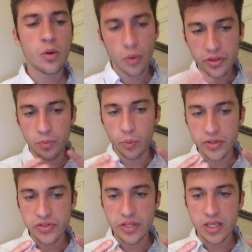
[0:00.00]

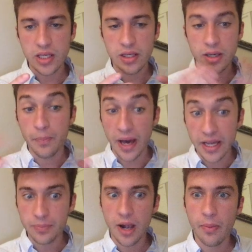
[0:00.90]
What's the
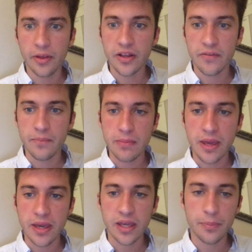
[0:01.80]
combined probability of me
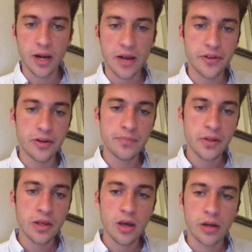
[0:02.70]
making a profit
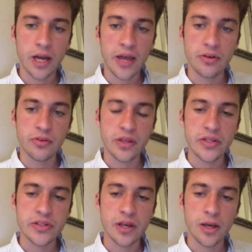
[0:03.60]
on either of
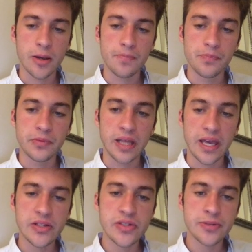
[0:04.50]
these
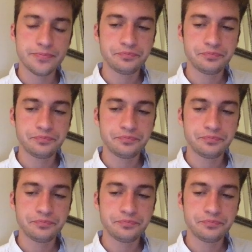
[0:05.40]
legs?